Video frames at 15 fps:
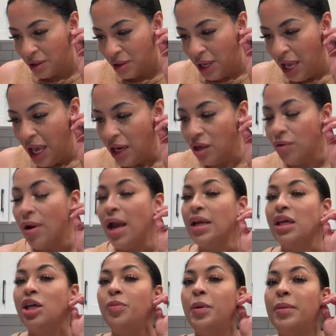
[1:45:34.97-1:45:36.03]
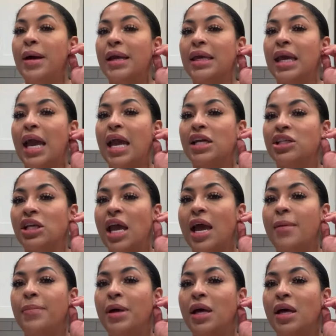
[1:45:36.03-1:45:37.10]
Hella crack, can you put my cash
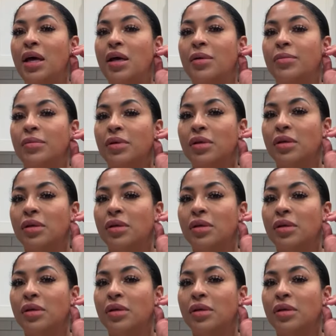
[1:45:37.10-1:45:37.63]
app up?